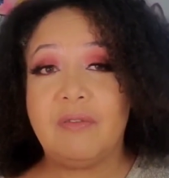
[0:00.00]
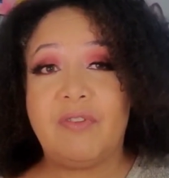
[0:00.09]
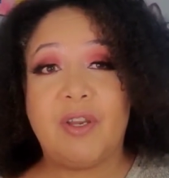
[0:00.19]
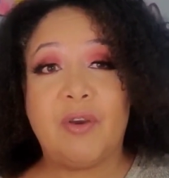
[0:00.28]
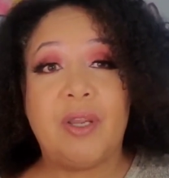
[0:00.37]

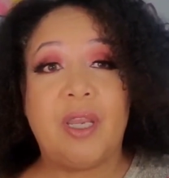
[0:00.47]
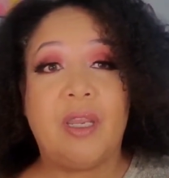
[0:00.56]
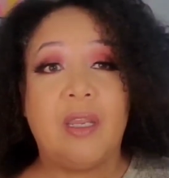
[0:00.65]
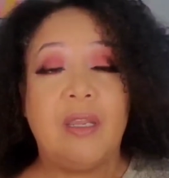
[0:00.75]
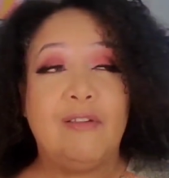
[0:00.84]

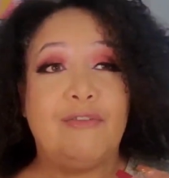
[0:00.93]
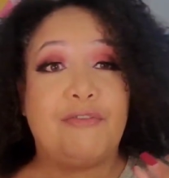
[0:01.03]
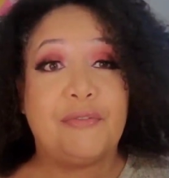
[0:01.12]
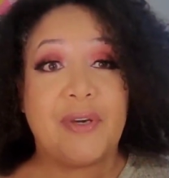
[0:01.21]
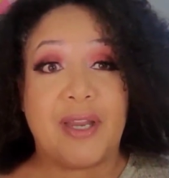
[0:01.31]
very
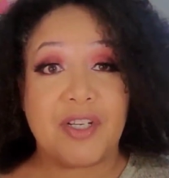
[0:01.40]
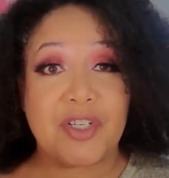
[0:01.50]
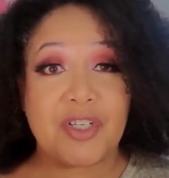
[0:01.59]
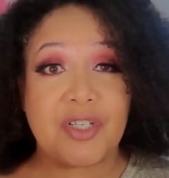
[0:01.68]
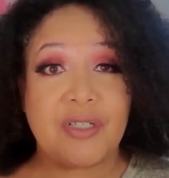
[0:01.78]

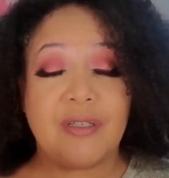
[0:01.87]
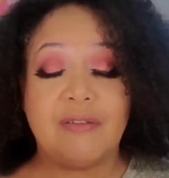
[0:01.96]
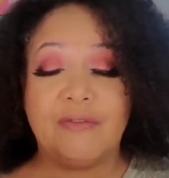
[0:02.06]
fresh